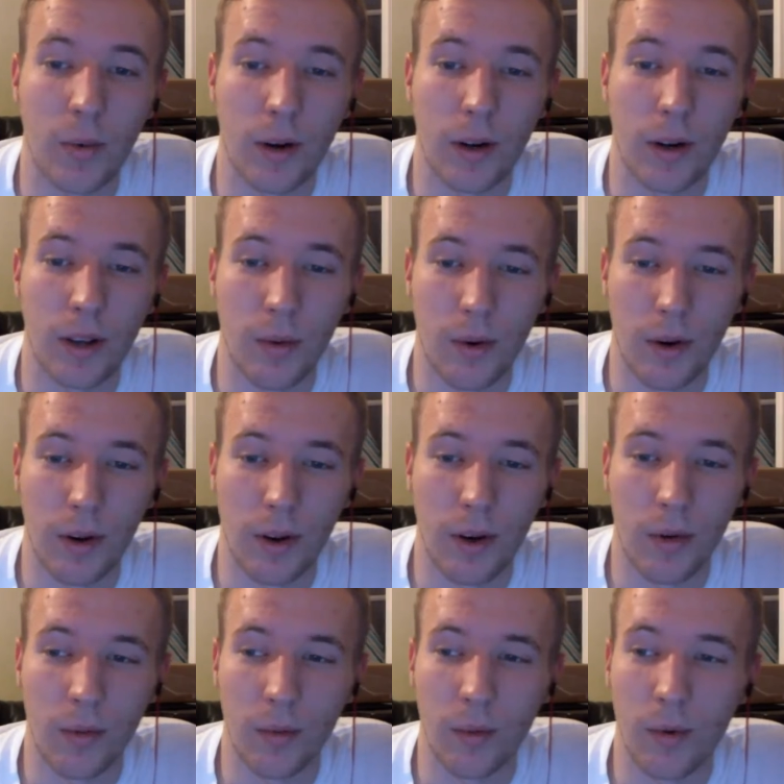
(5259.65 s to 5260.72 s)
want to go
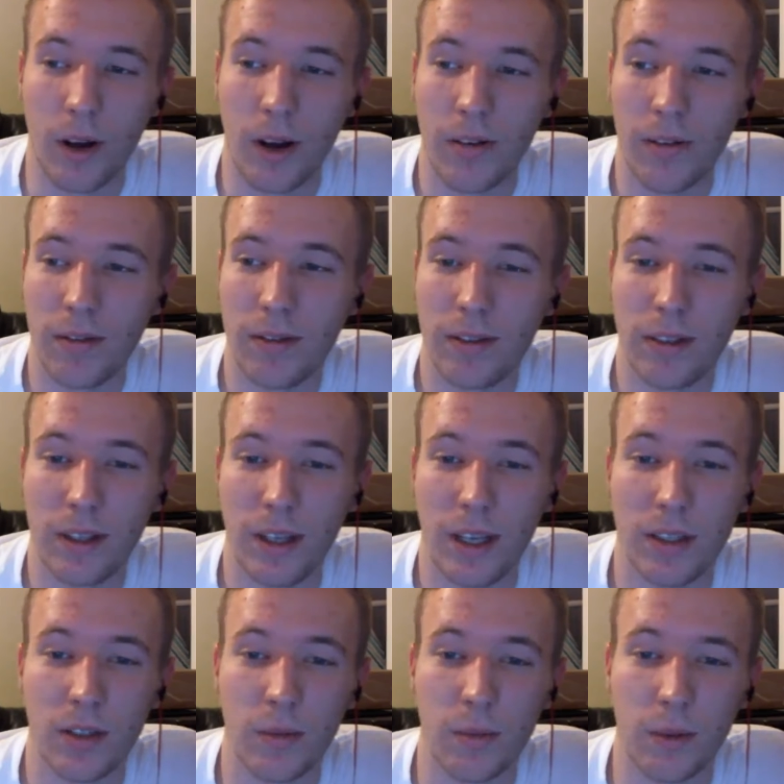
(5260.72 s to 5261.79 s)
with Rudolph?
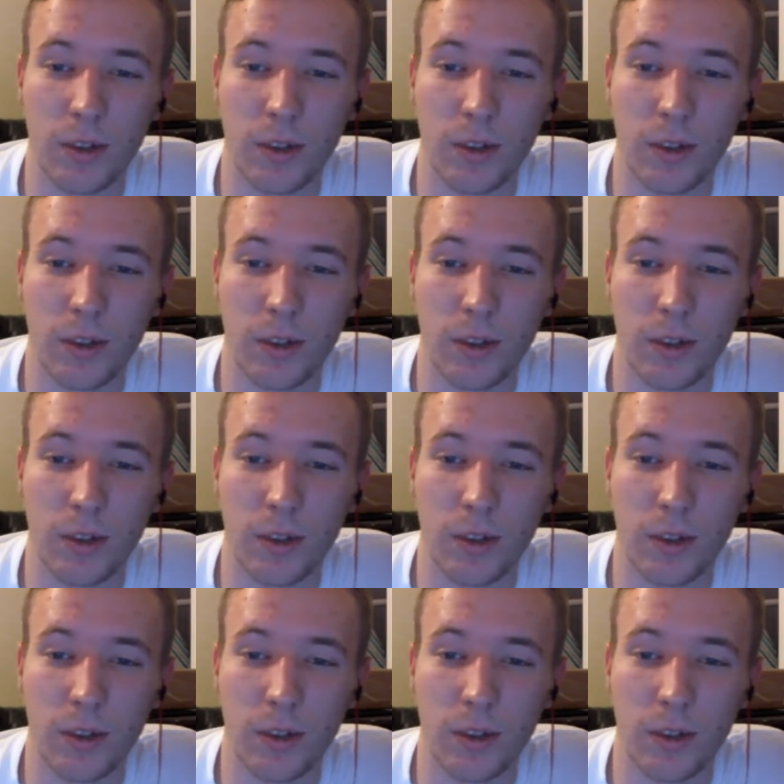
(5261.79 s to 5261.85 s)
He's super